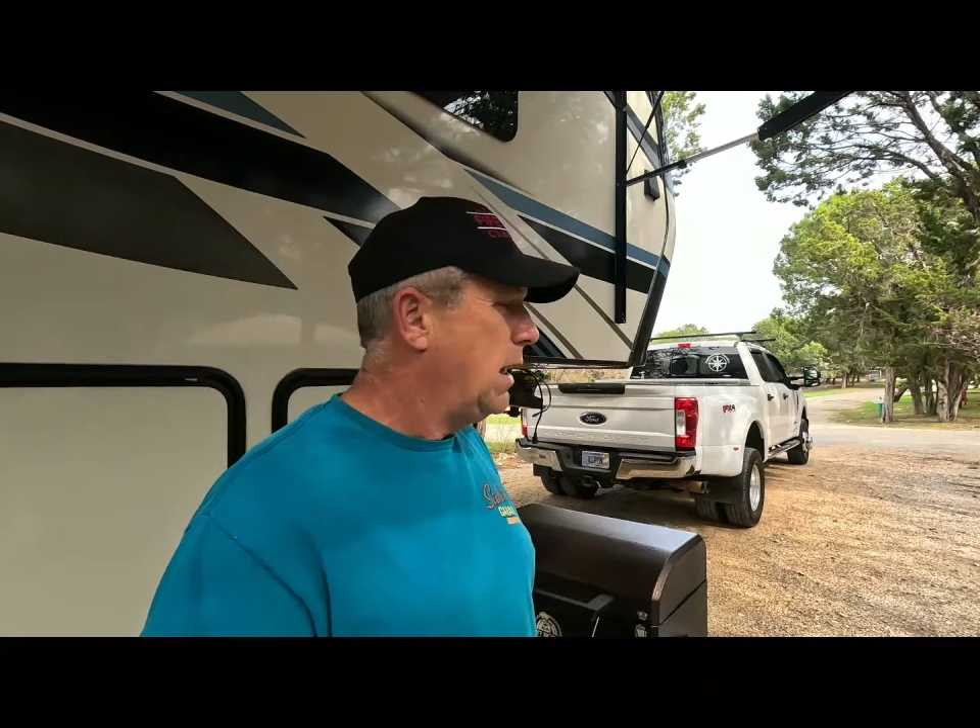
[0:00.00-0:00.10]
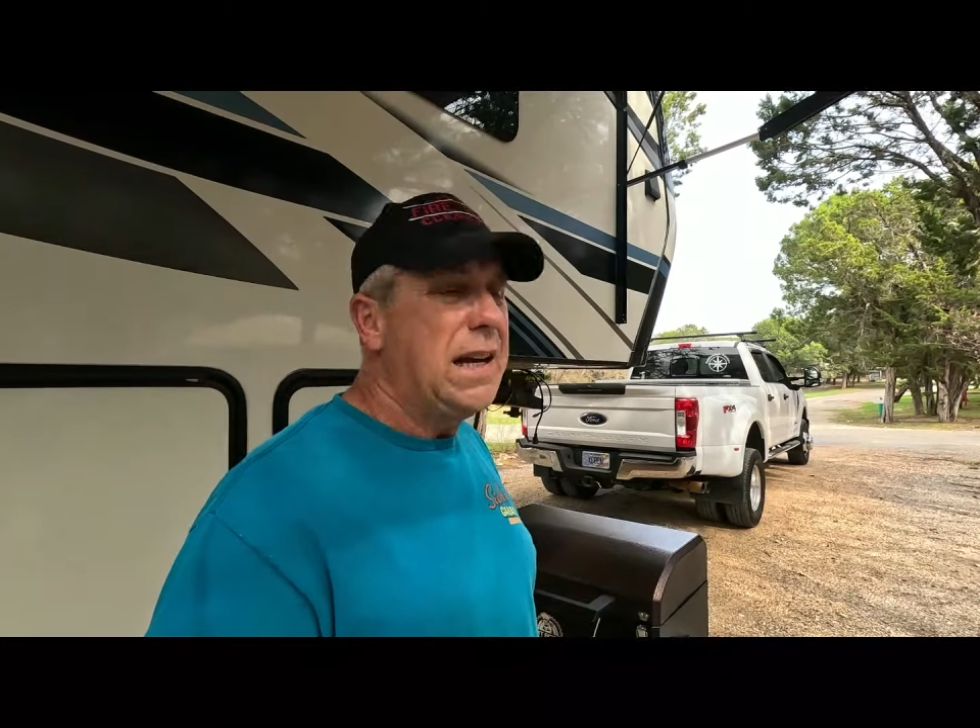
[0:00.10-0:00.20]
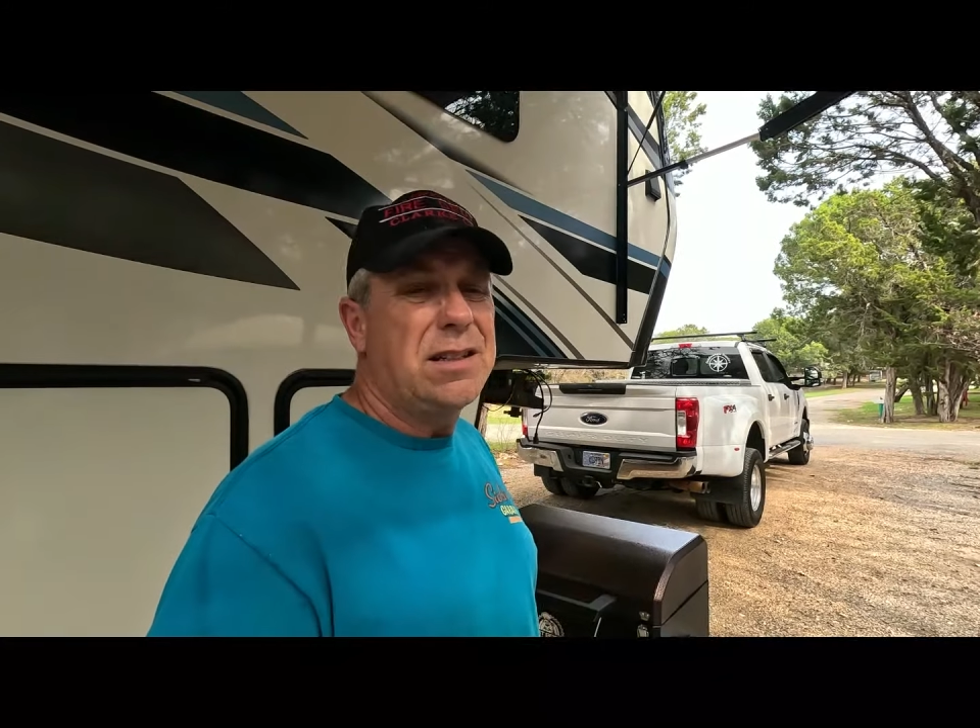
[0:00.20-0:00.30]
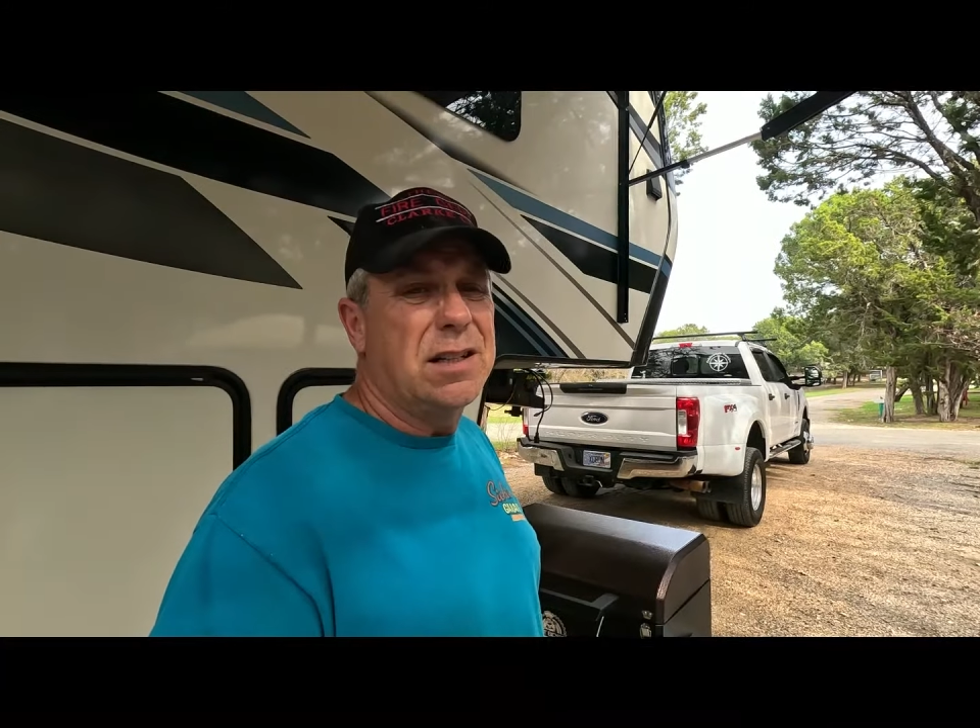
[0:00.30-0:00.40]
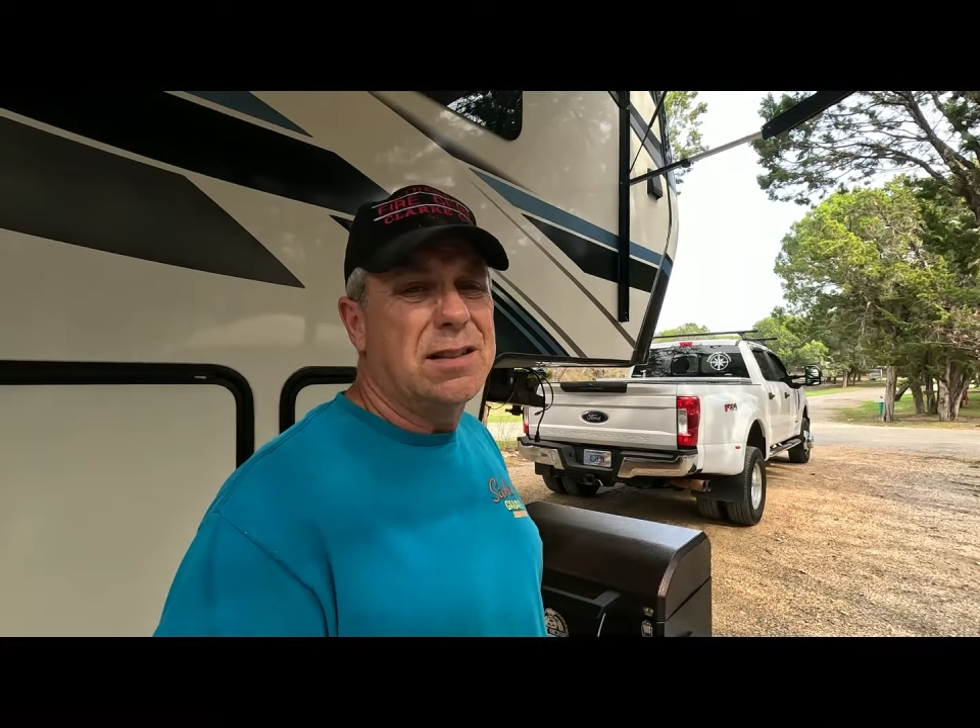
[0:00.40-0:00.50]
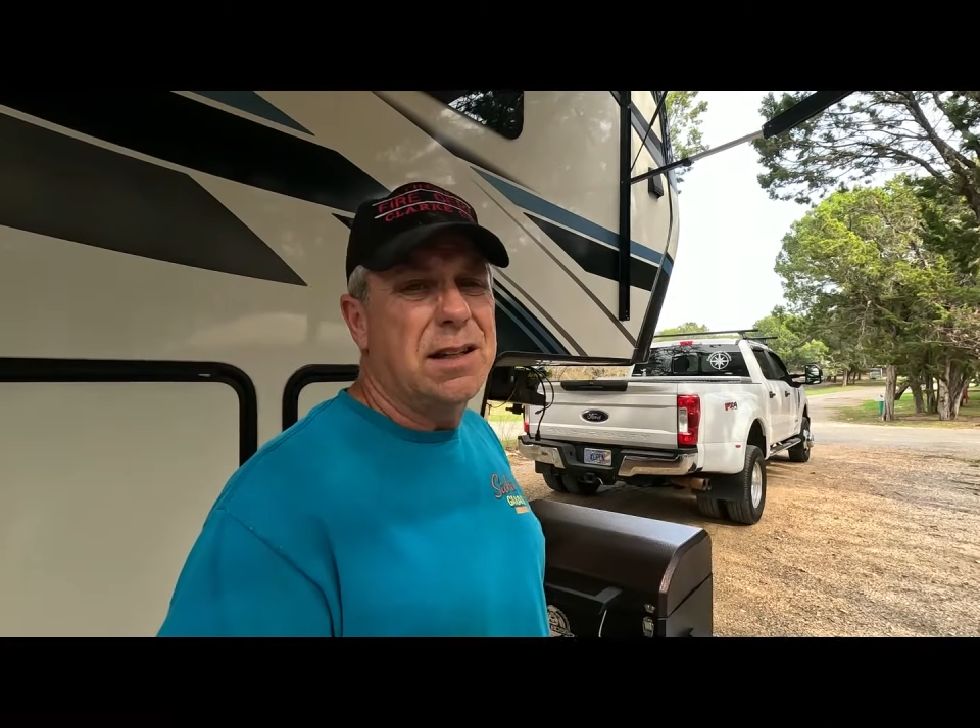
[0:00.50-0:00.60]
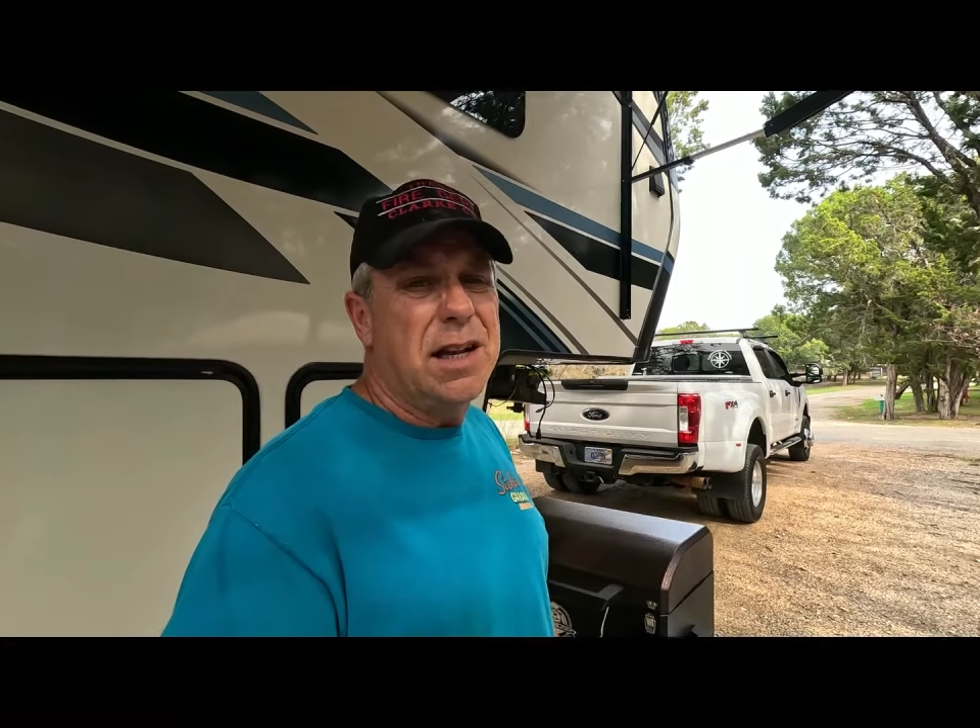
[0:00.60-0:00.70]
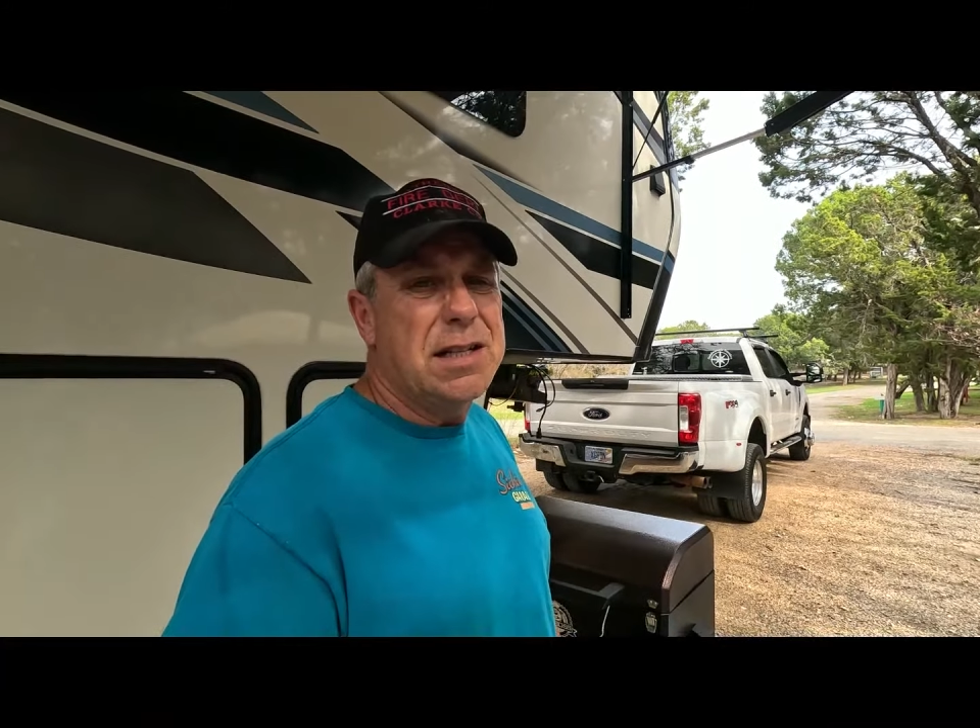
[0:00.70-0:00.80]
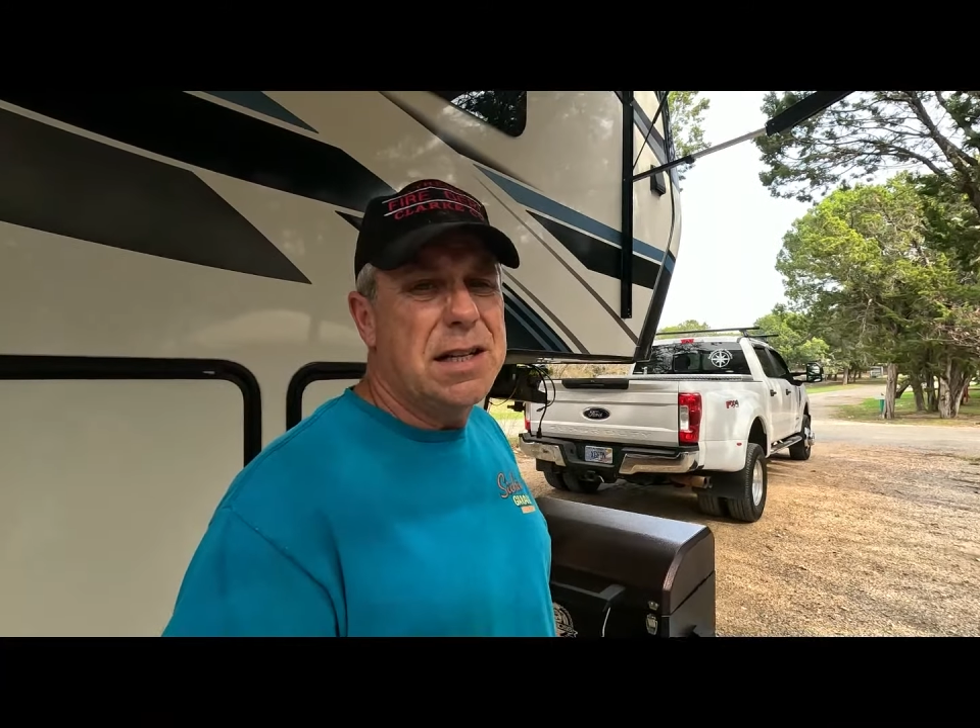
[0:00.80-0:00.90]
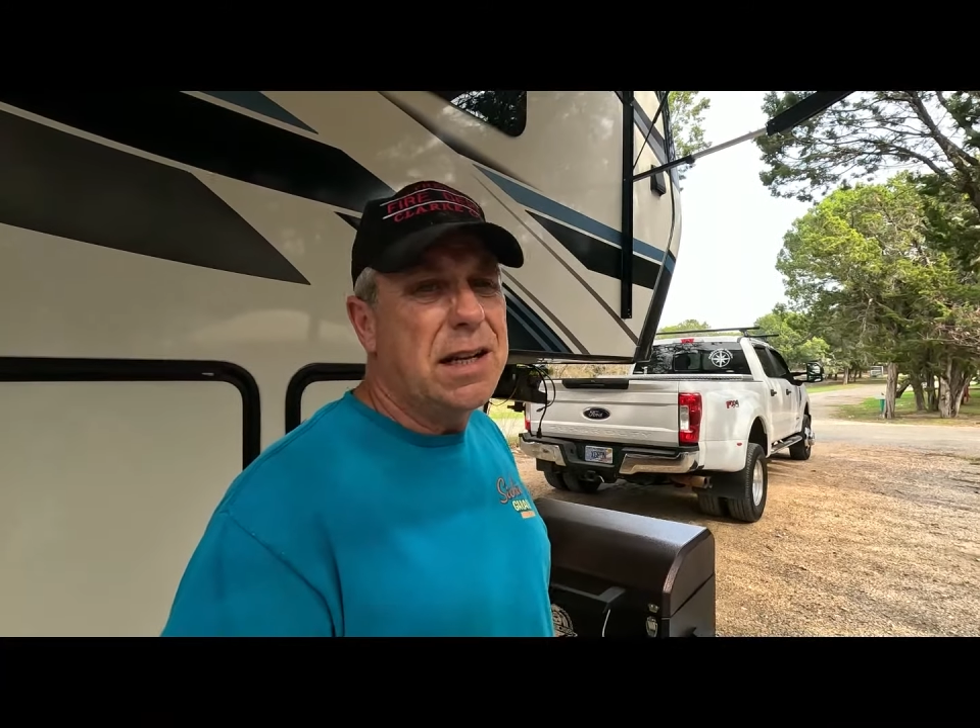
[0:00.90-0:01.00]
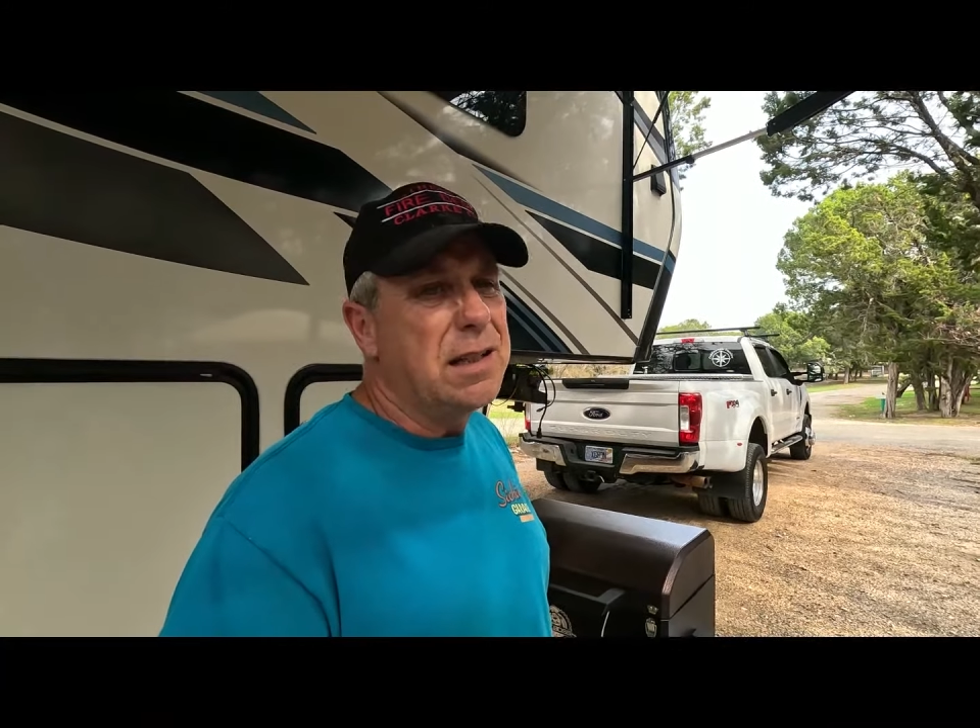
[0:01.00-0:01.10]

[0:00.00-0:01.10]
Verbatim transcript: actually it's a nice day